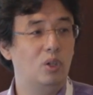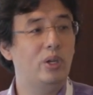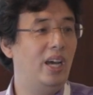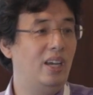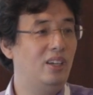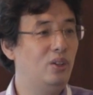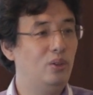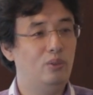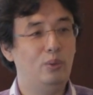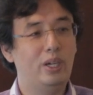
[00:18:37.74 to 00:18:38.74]
Okay,
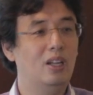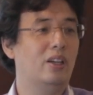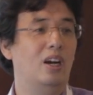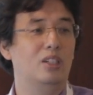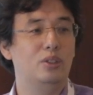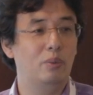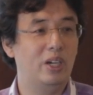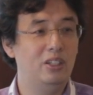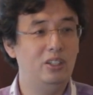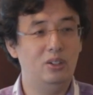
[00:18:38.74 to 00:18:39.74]
we got a contract,
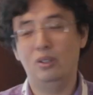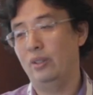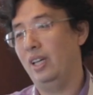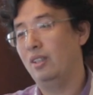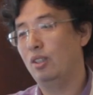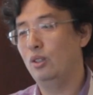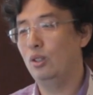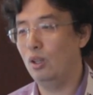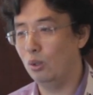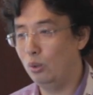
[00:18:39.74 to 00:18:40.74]
we got a deal, okay,
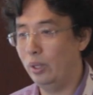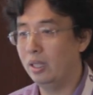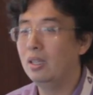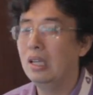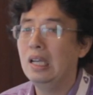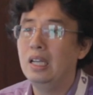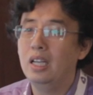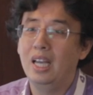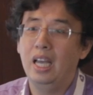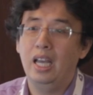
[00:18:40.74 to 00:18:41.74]
go do it.
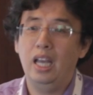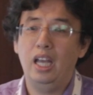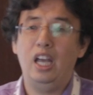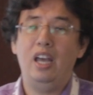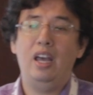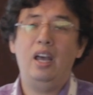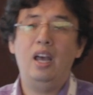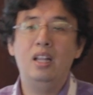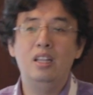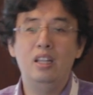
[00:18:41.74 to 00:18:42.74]

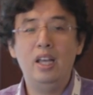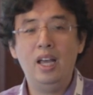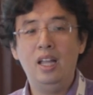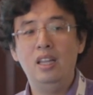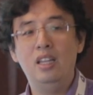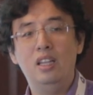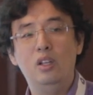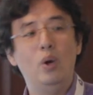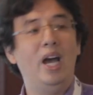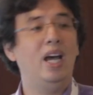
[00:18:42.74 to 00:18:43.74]
And then
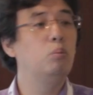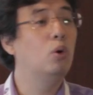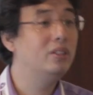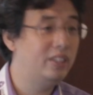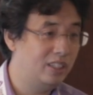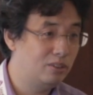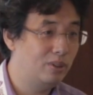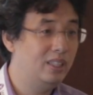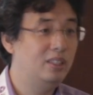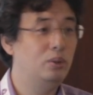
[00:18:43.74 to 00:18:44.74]
they will add more
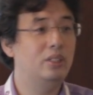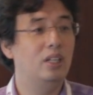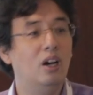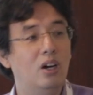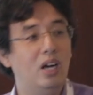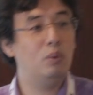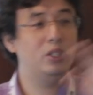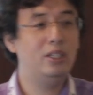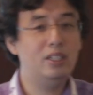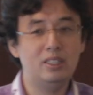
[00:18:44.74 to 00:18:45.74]
things, right? They will say, oh, I
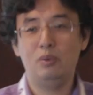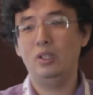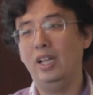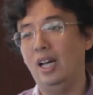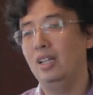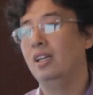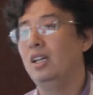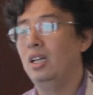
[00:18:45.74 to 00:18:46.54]
want this, I want that.